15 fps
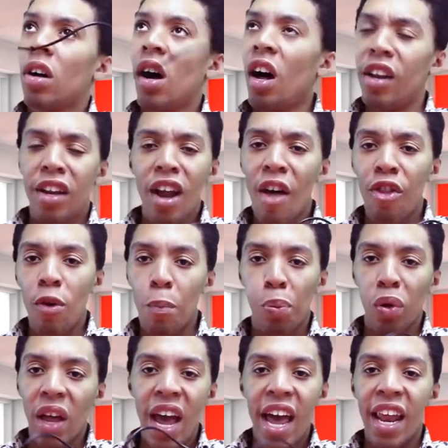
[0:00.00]
another
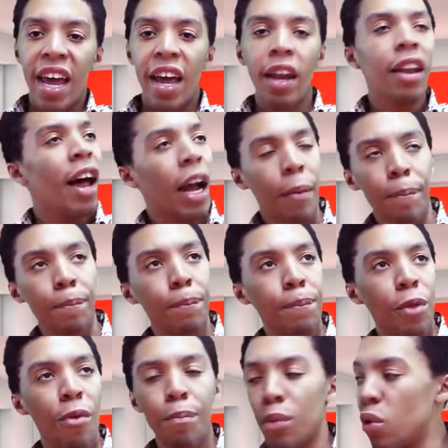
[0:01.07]
planet like
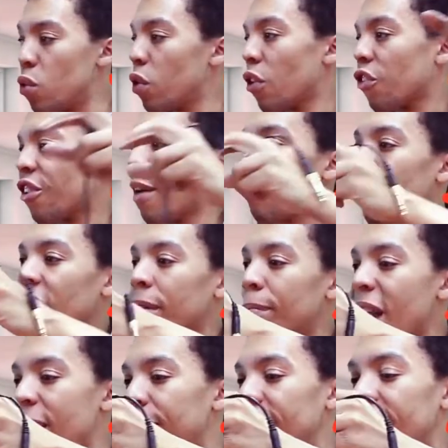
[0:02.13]
the moon or something,
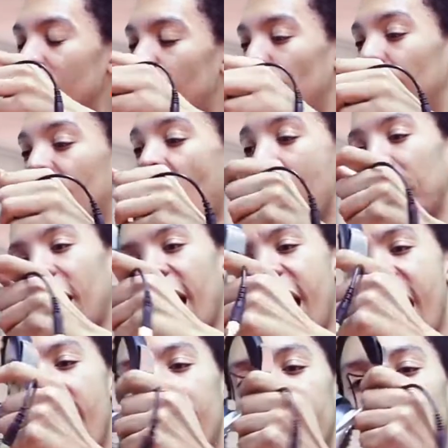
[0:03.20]
maybe these would come in
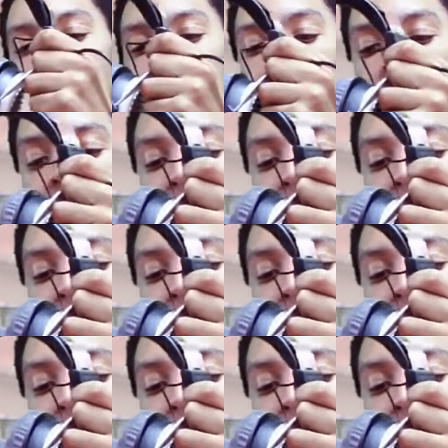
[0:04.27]
handy.